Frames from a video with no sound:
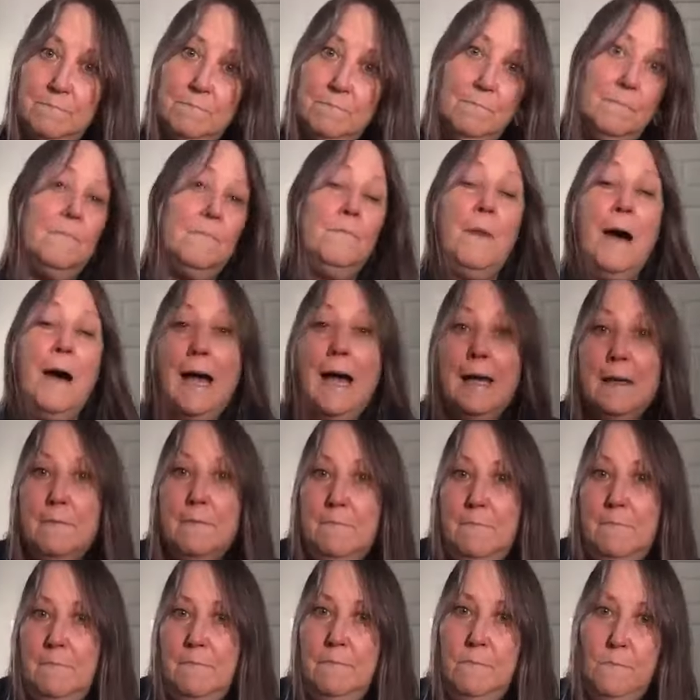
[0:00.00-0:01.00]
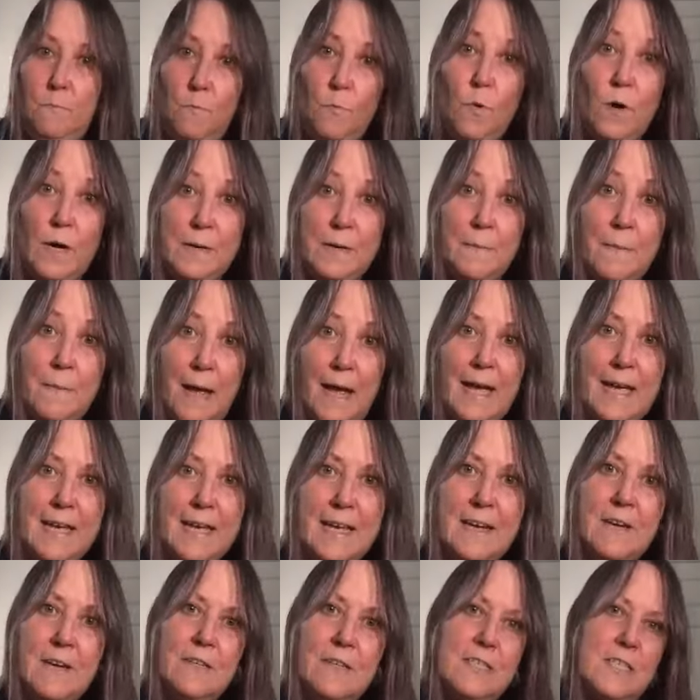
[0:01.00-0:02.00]
what am I
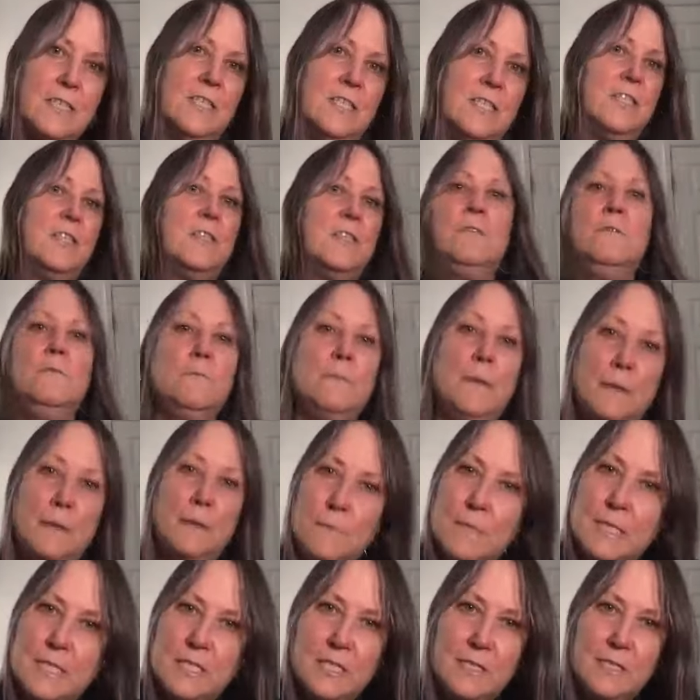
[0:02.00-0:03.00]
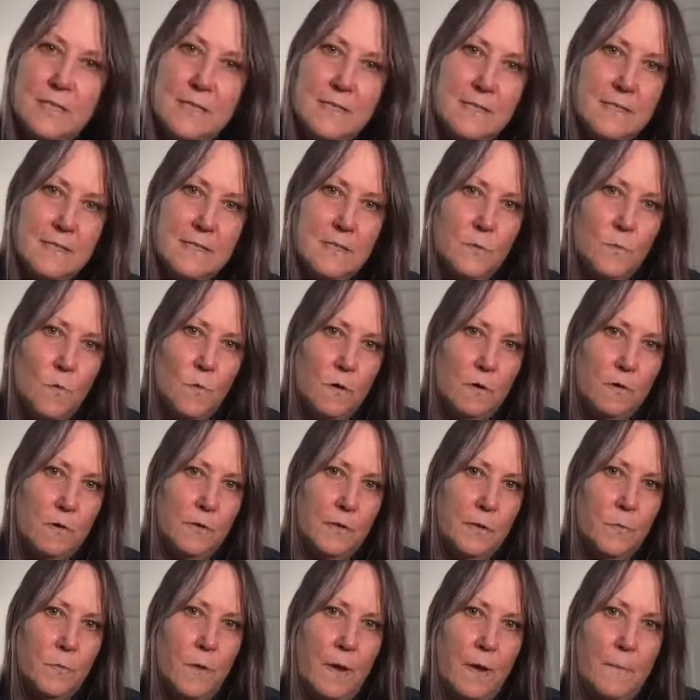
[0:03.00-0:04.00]
here to do? My mission is to work
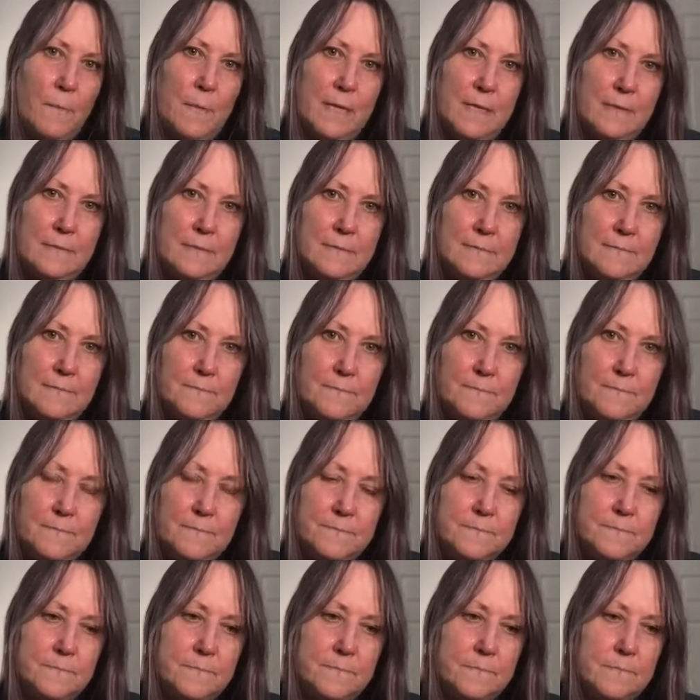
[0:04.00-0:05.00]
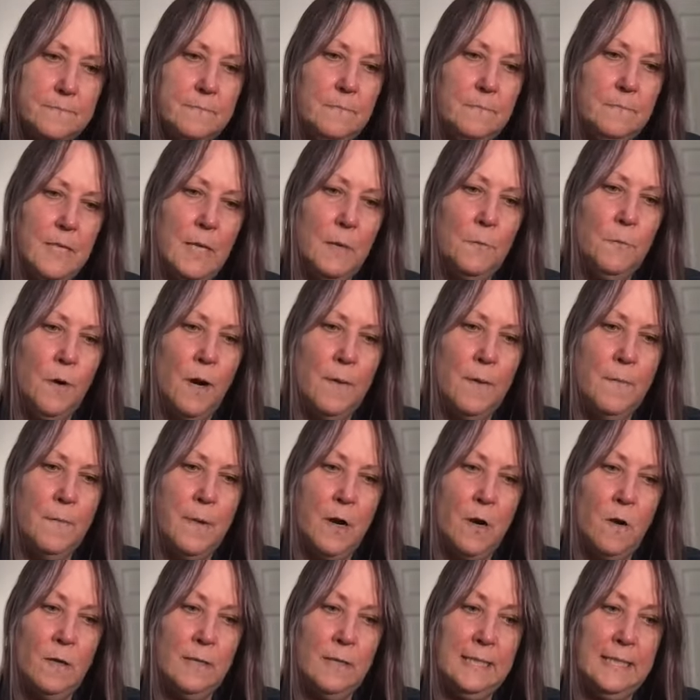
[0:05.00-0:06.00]
with women
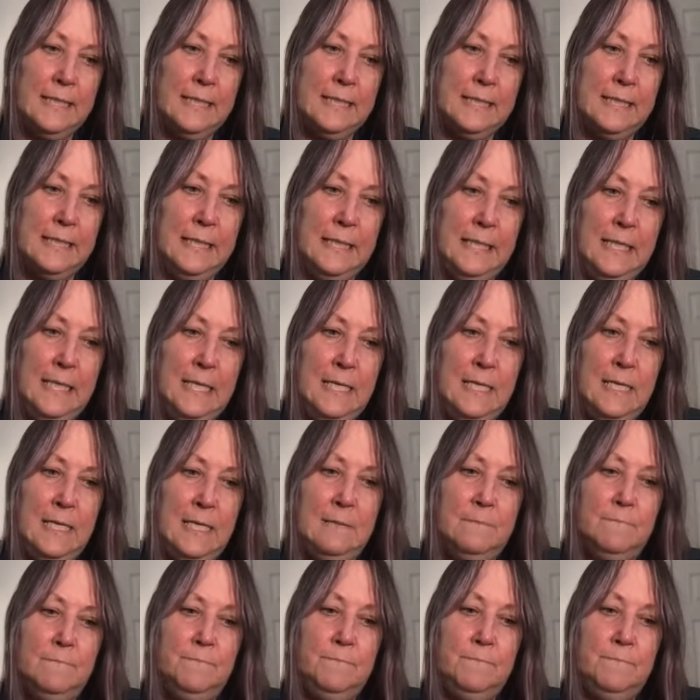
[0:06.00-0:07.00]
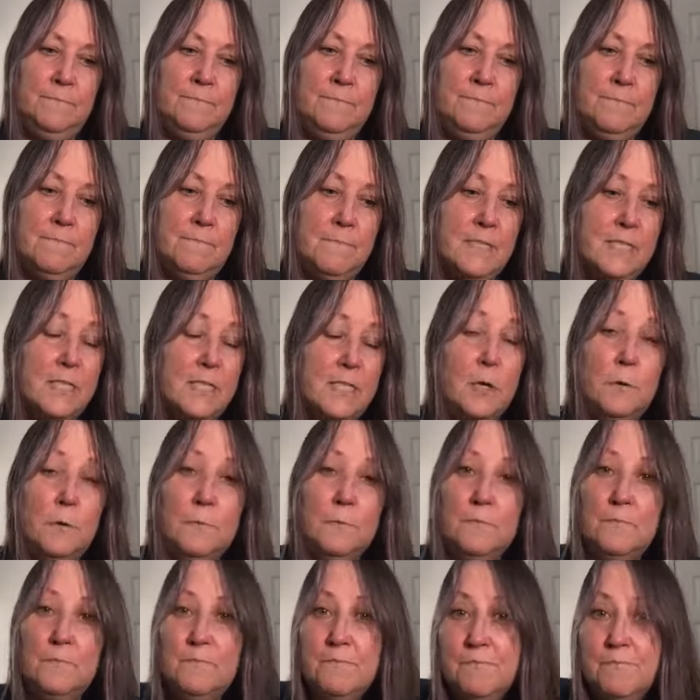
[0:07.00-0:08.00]
primarily.
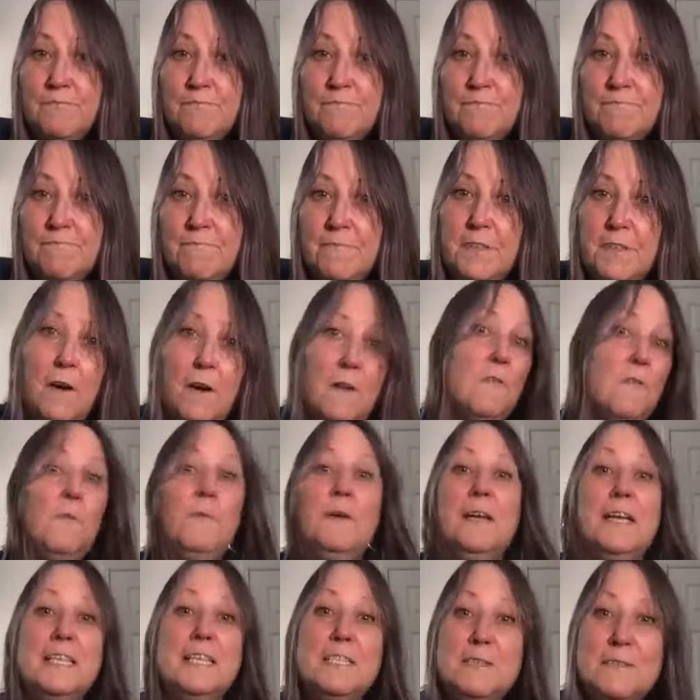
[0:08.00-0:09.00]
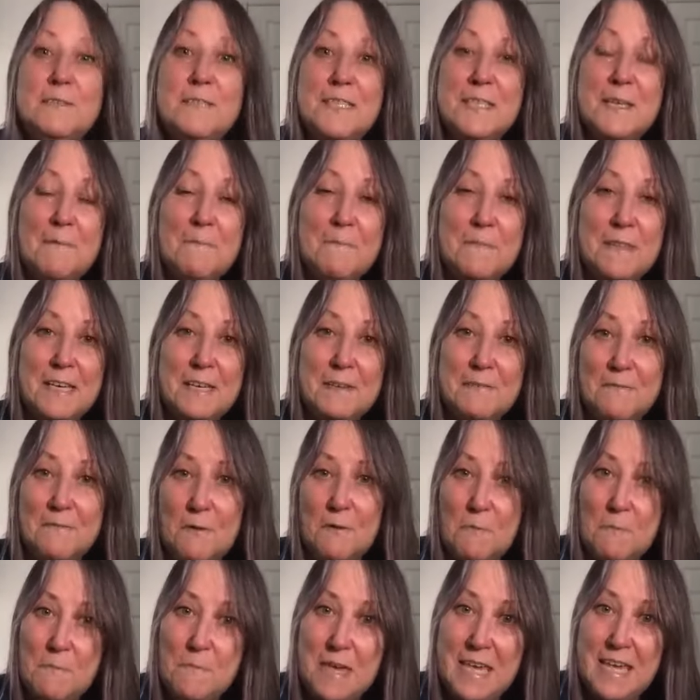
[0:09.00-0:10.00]
So if you ever want to do something
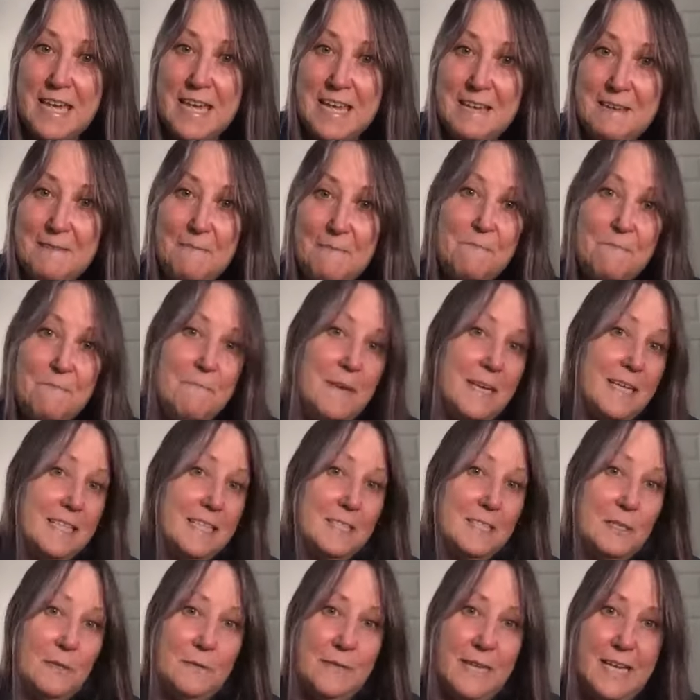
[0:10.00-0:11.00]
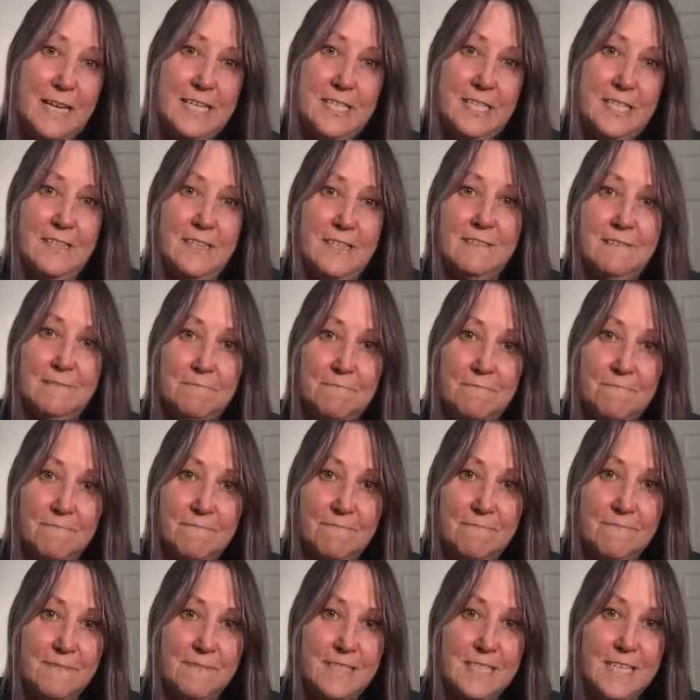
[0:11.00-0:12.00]
for me, make a donation
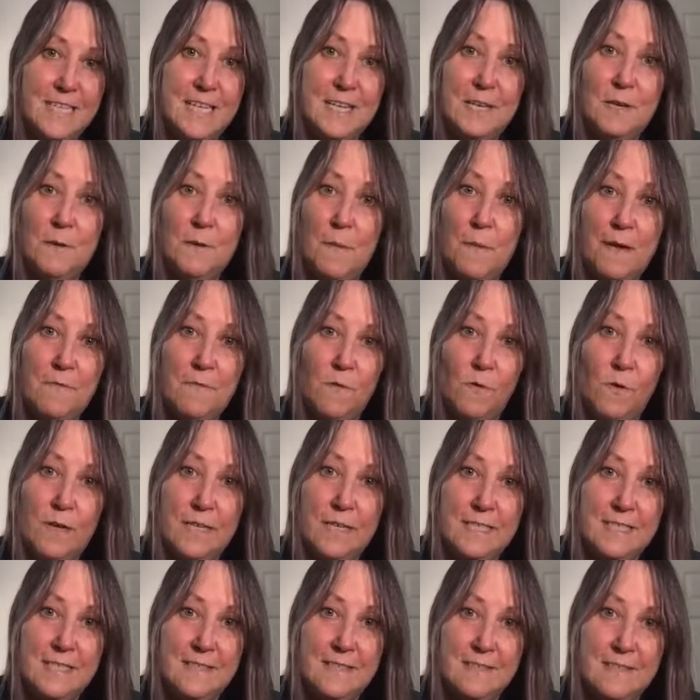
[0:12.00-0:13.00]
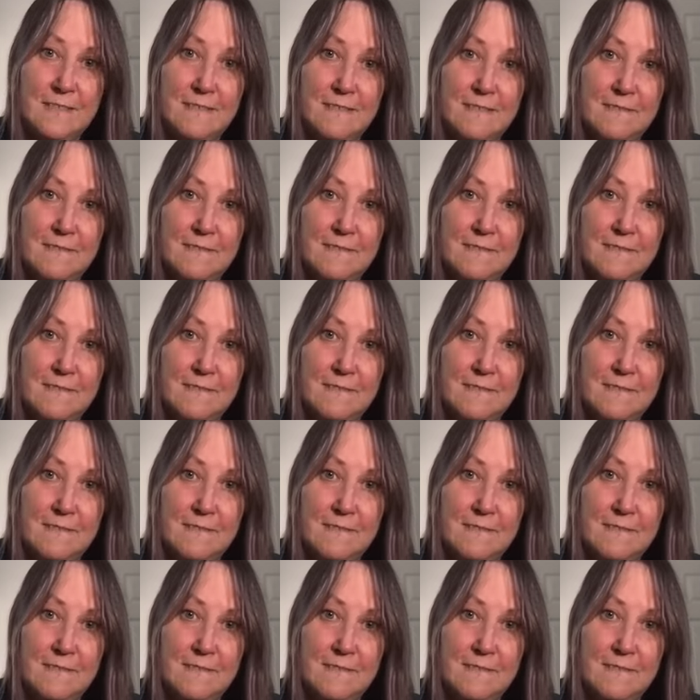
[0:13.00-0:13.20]
to Heal My Voice.